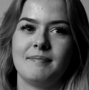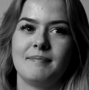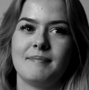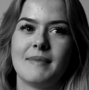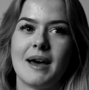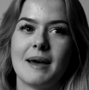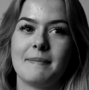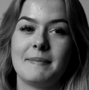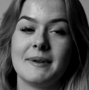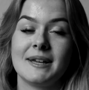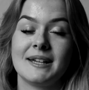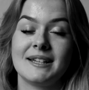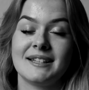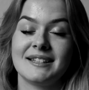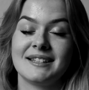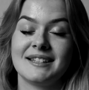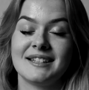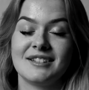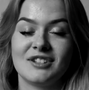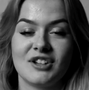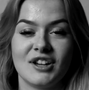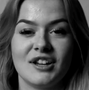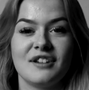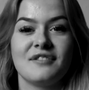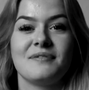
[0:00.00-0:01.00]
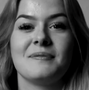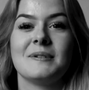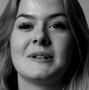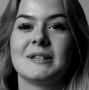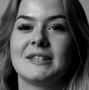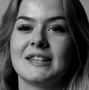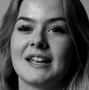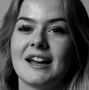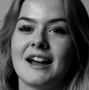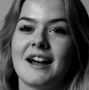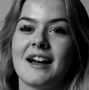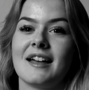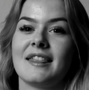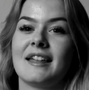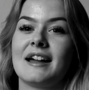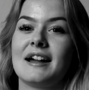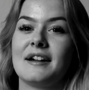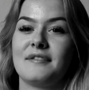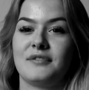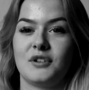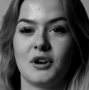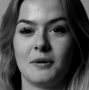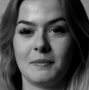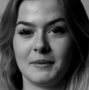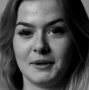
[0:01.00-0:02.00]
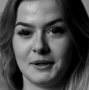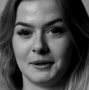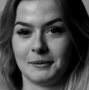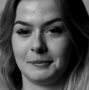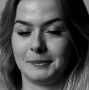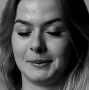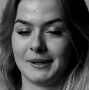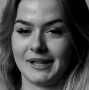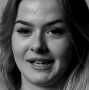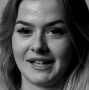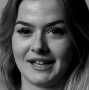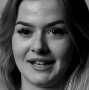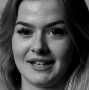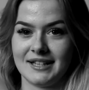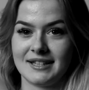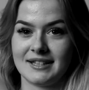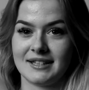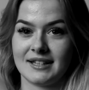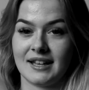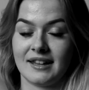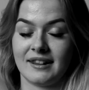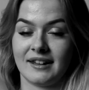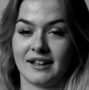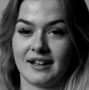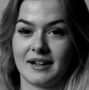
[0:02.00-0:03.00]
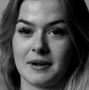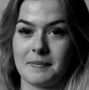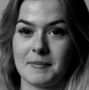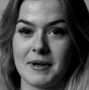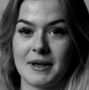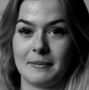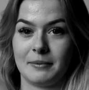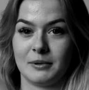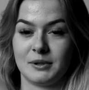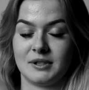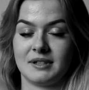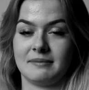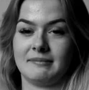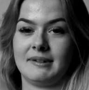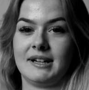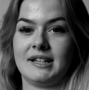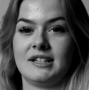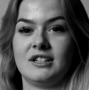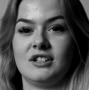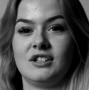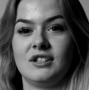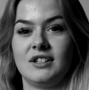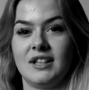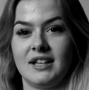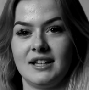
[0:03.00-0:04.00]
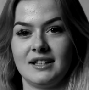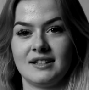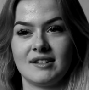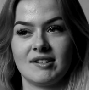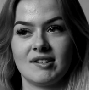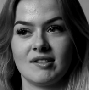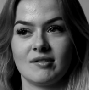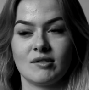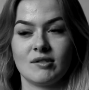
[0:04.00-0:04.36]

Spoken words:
My biggest achievements are that I've got my own place and that I'm able to manage this